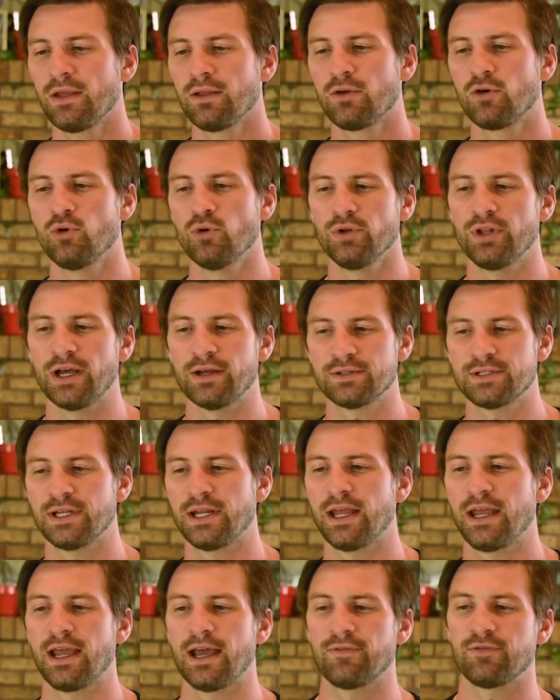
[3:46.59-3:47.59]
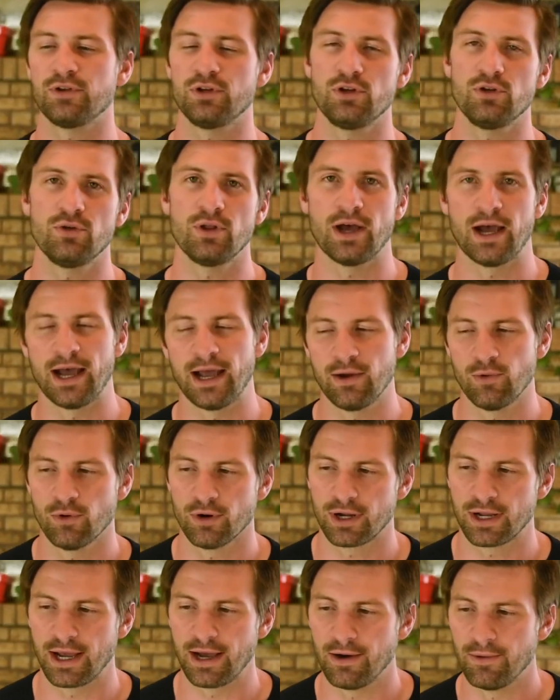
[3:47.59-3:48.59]
Cool down today after you do the high
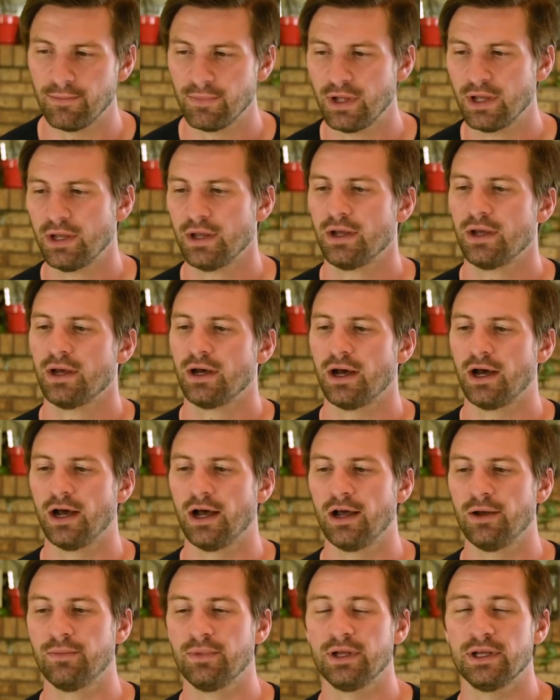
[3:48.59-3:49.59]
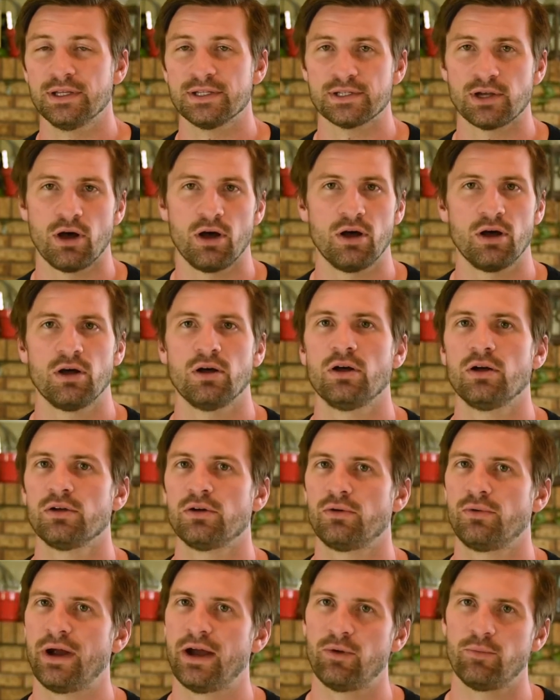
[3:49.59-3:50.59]
workout is
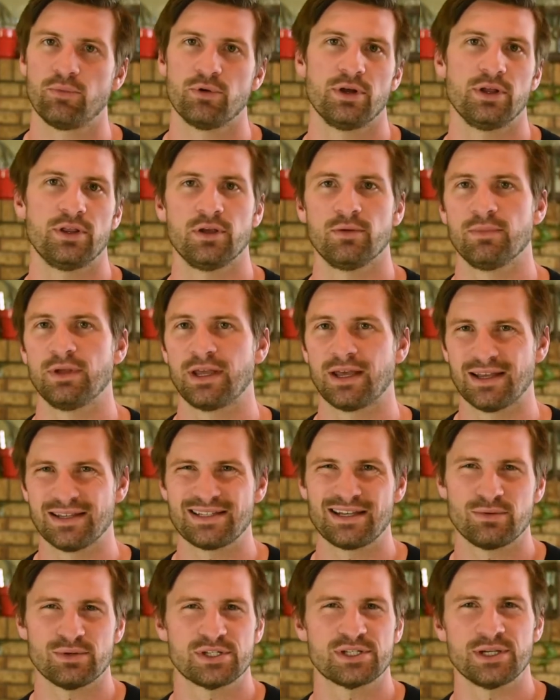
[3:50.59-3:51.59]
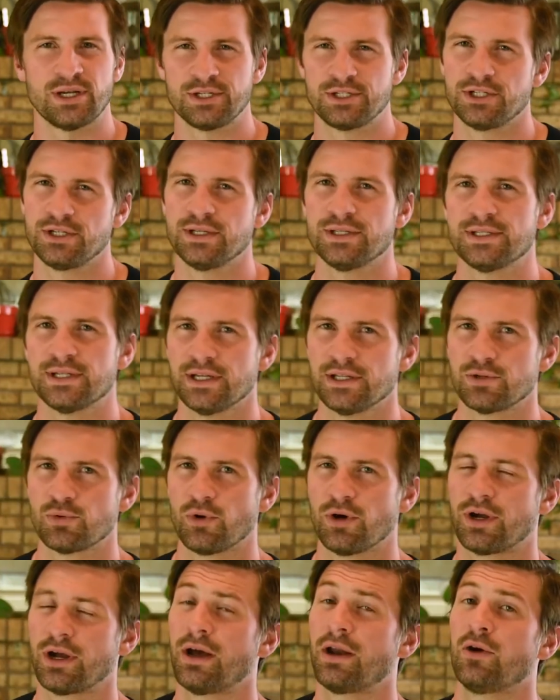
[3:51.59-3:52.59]
all around breathing. Because that was such an intense
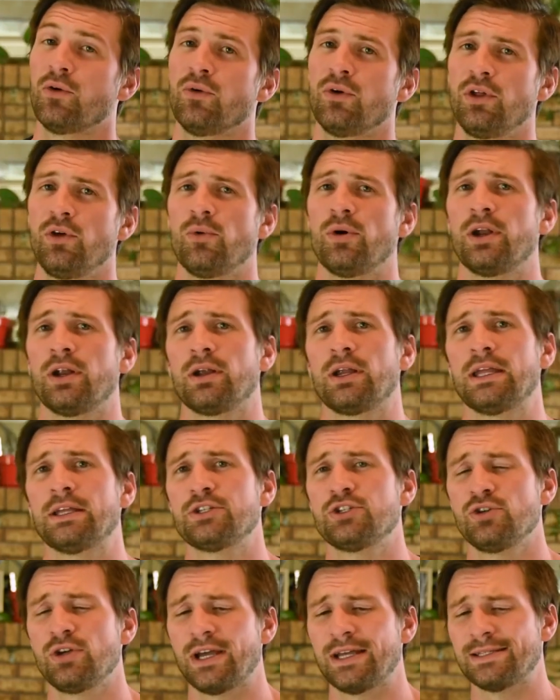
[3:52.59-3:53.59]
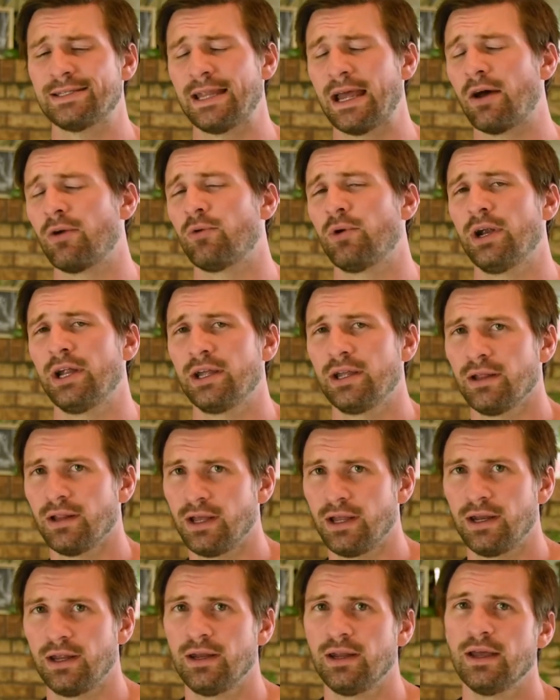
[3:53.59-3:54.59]
workout, I really want to get you guys down
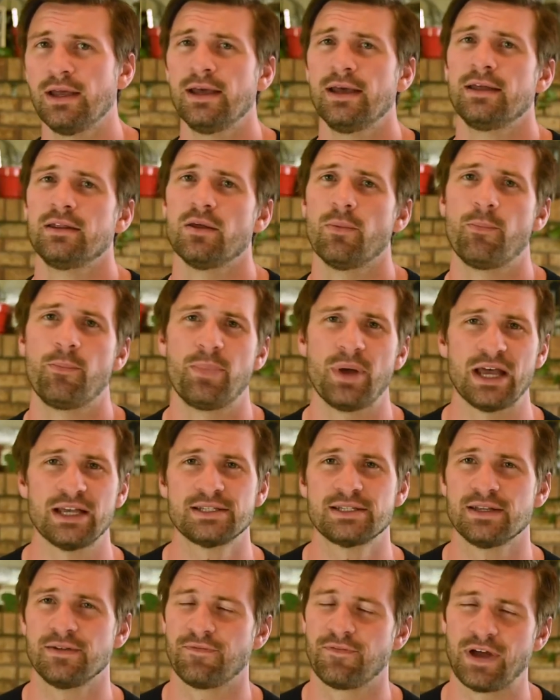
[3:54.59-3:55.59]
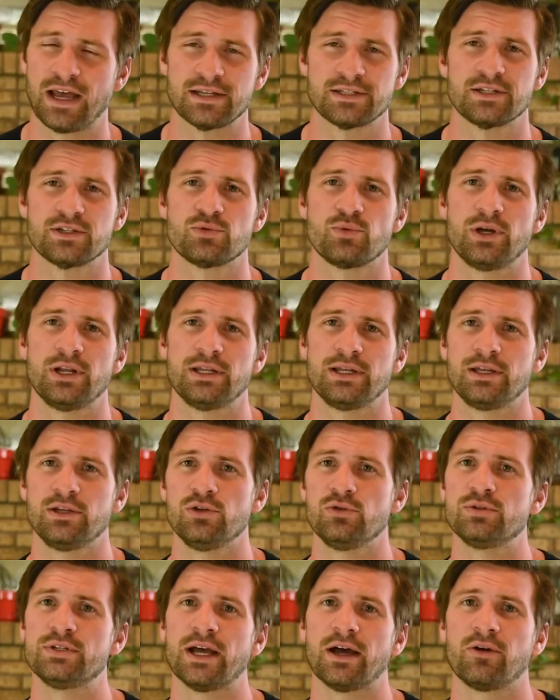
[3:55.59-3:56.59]
regulated. The best and fastest way to get
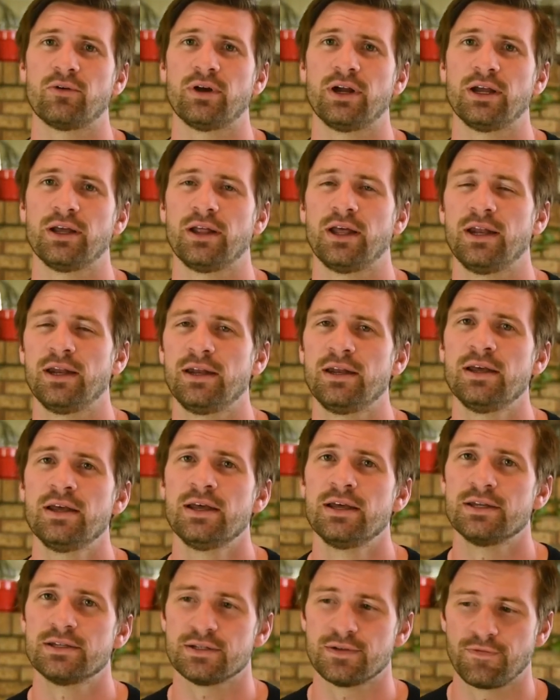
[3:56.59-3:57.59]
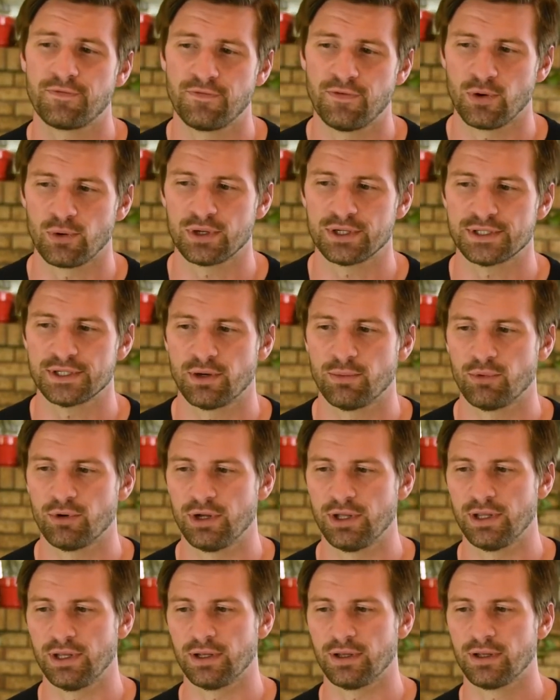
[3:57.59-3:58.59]
you down regulated is to focus on
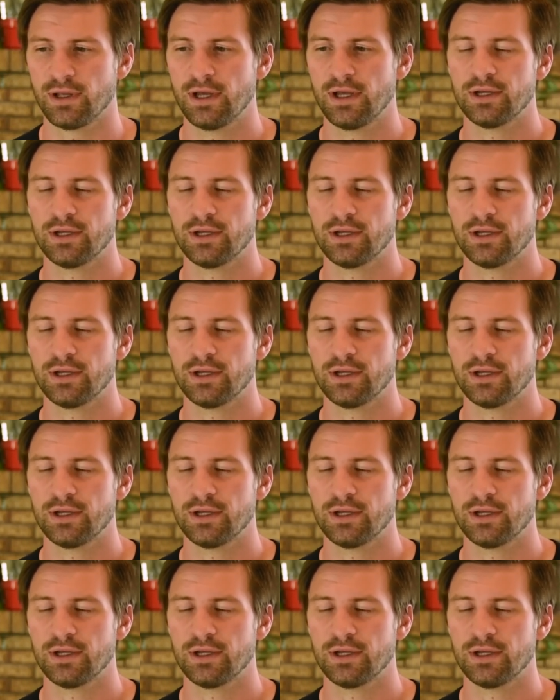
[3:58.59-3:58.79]
breathing.